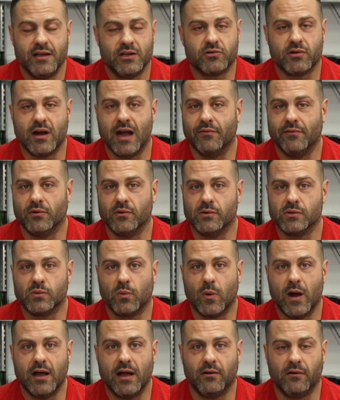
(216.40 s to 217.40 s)
travels
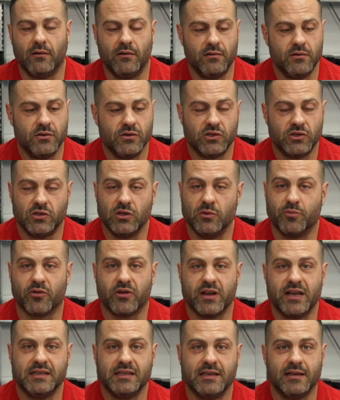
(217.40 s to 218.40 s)
well,
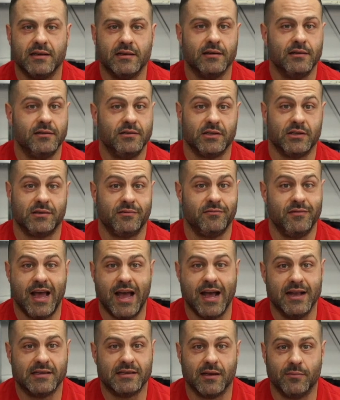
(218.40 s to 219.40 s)
super easy to just
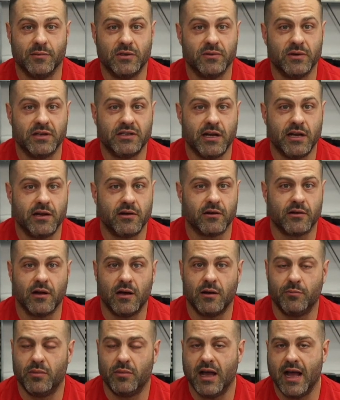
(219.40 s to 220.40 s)
add some to a shaker
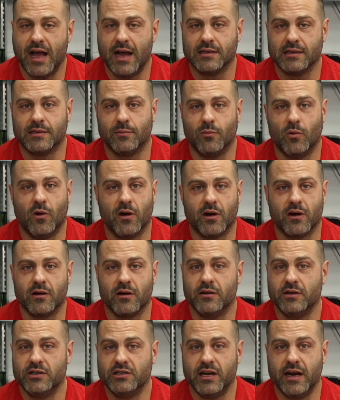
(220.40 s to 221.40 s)
cup, add some
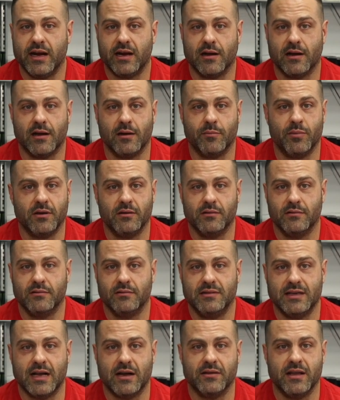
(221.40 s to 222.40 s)
water, shake it up,
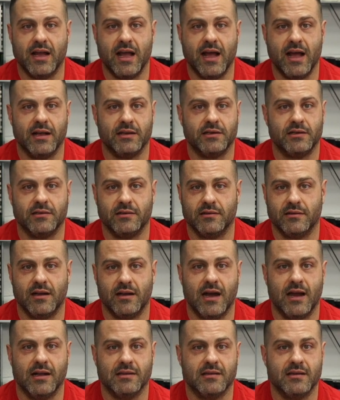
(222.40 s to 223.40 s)
down the hatch,
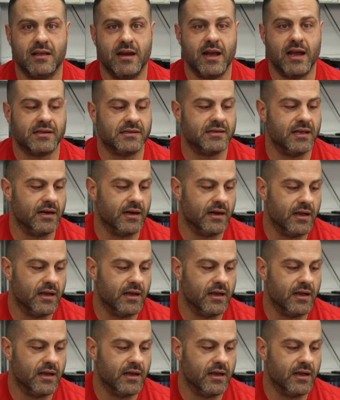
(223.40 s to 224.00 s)
onto the next thing.